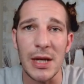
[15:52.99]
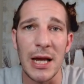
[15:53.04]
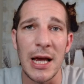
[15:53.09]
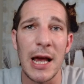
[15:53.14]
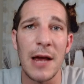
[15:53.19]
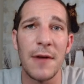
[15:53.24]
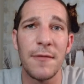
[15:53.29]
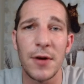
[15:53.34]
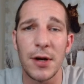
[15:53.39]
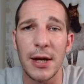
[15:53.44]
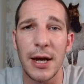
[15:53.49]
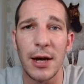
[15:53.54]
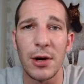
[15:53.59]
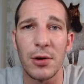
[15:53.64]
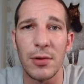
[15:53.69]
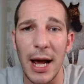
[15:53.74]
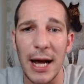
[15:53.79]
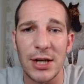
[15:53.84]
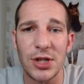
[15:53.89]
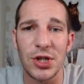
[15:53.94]
if your
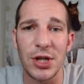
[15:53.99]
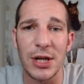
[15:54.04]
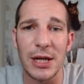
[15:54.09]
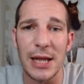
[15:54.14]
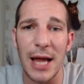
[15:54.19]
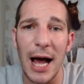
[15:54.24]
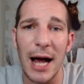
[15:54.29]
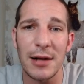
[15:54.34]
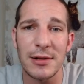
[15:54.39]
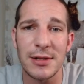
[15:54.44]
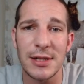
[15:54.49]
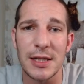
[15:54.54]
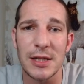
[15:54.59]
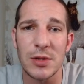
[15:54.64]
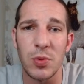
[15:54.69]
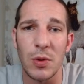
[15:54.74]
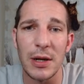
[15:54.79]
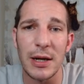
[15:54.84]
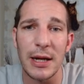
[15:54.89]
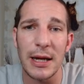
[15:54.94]
guild actually allows
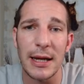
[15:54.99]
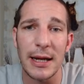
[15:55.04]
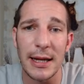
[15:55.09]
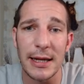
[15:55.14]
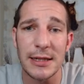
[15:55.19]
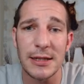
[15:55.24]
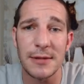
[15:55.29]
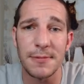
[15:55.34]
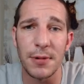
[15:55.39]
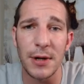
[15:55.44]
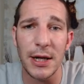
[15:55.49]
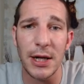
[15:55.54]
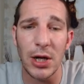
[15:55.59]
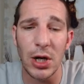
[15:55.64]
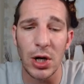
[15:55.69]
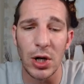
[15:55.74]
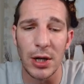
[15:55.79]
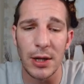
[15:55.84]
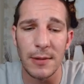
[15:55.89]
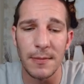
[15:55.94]
this one. It is pretty
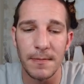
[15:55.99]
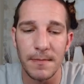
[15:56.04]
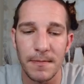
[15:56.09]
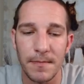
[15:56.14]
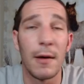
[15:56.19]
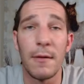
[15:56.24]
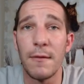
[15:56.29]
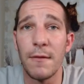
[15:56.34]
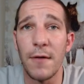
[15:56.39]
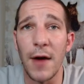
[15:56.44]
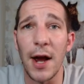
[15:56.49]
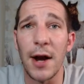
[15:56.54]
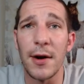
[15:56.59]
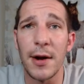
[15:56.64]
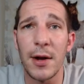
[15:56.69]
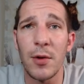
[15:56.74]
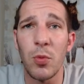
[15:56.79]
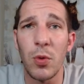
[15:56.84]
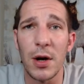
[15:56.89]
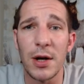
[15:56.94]
good.
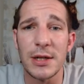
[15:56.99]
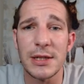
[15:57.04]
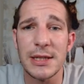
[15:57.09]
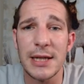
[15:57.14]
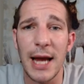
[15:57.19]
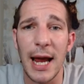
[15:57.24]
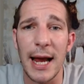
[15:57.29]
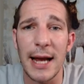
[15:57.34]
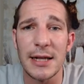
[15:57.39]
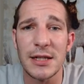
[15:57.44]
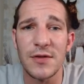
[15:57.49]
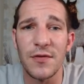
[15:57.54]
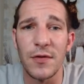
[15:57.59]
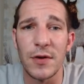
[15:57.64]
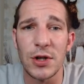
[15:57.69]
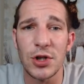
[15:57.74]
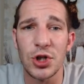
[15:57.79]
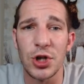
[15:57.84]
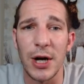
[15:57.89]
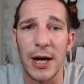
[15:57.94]
Very worst case
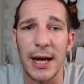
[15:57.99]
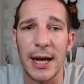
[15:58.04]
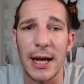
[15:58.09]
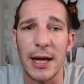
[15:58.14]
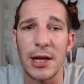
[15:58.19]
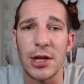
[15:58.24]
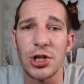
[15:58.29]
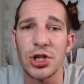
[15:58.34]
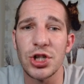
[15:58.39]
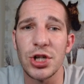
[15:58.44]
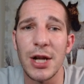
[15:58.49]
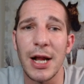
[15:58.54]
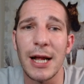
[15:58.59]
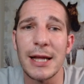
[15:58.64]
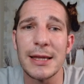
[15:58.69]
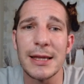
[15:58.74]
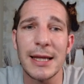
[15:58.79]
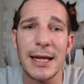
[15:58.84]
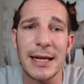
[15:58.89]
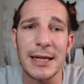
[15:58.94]
for trinket, you should
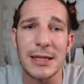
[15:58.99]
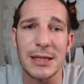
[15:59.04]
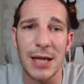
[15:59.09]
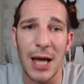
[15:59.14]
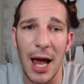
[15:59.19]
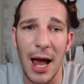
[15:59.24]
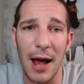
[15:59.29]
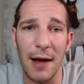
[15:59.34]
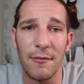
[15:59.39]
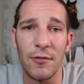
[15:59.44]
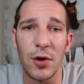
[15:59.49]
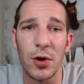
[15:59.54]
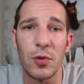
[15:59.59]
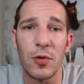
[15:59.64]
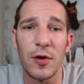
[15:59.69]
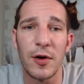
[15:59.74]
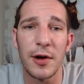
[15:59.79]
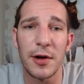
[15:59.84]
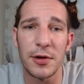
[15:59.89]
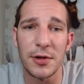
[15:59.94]
at least have the
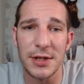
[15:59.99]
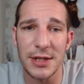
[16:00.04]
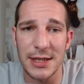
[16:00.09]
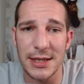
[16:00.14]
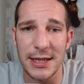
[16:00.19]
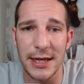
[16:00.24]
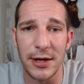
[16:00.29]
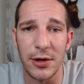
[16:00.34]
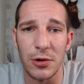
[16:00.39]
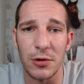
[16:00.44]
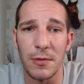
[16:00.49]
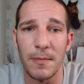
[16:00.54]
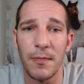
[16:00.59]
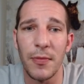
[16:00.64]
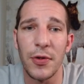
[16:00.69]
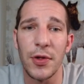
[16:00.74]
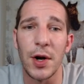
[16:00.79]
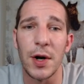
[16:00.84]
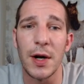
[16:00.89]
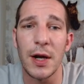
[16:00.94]
Royal Seal.
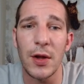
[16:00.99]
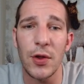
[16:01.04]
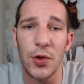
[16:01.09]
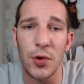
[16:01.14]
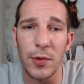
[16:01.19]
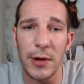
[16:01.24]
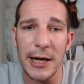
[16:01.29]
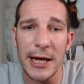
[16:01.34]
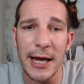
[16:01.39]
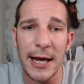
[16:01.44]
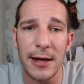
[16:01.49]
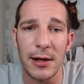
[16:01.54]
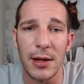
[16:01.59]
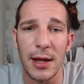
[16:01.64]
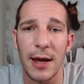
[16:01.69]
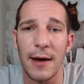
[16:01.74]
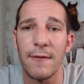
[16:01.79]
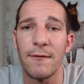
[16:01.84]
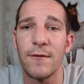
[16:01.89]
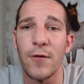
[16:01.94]
33
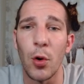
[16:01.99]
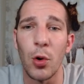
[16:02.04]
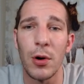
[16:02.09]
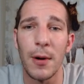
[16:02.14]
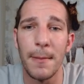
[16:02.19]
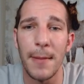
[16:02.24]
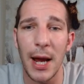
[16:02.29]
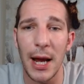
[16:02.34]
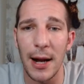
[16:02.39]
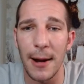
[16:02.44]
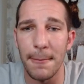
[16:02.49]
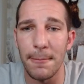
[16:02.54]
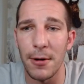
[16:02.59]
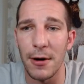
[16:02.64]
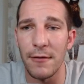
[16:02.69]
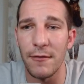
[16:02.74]
healing, 4 mana per